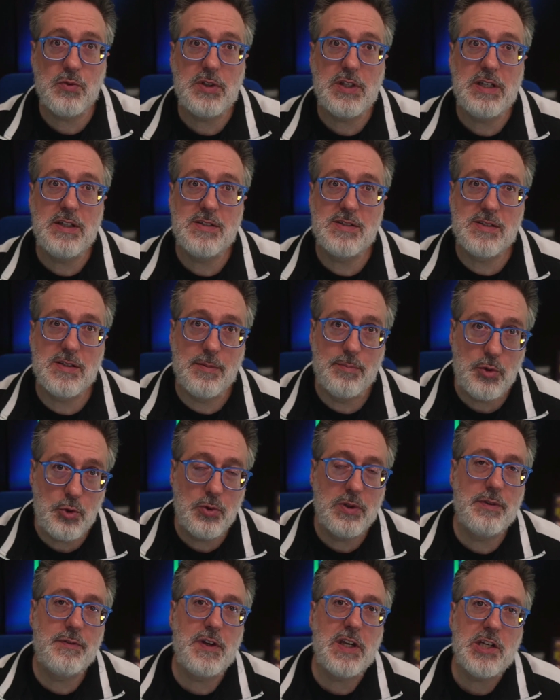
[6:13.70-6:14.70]
released some new
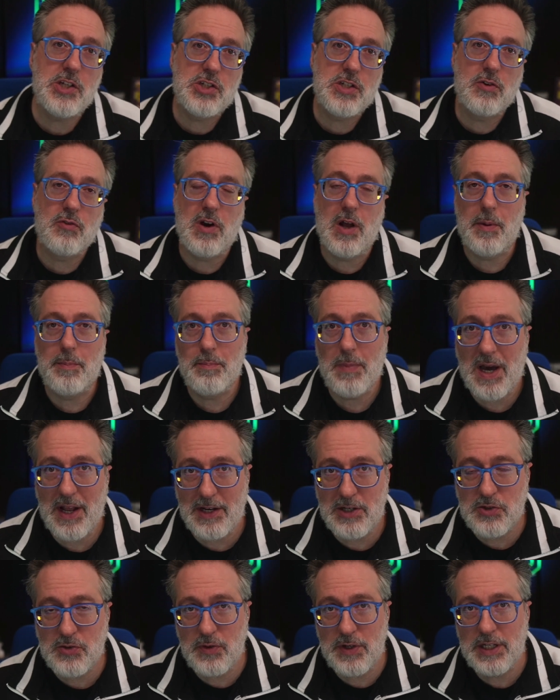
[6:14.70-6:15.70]
innovation around
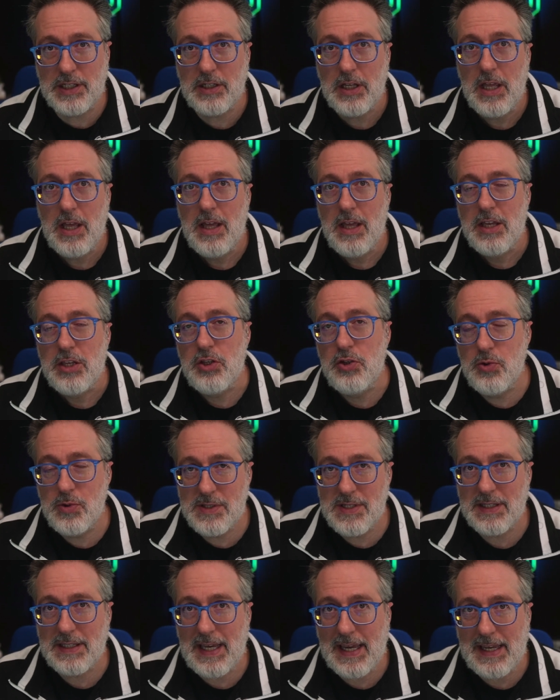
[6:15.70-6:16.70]
monitoring
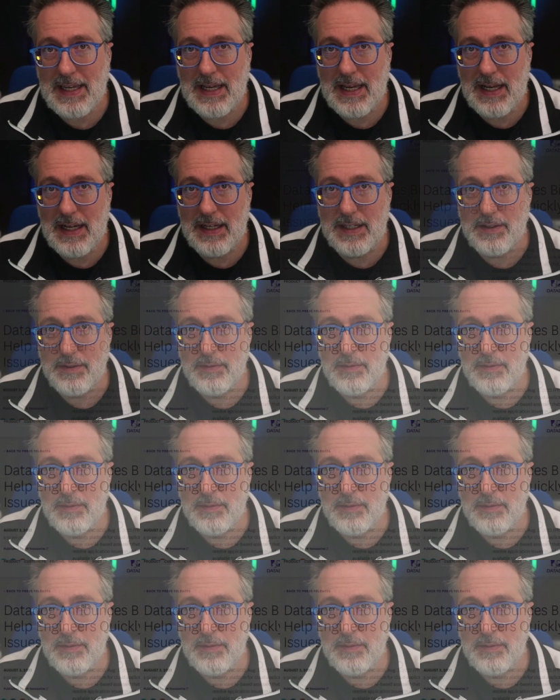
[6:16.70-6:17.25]
using AI.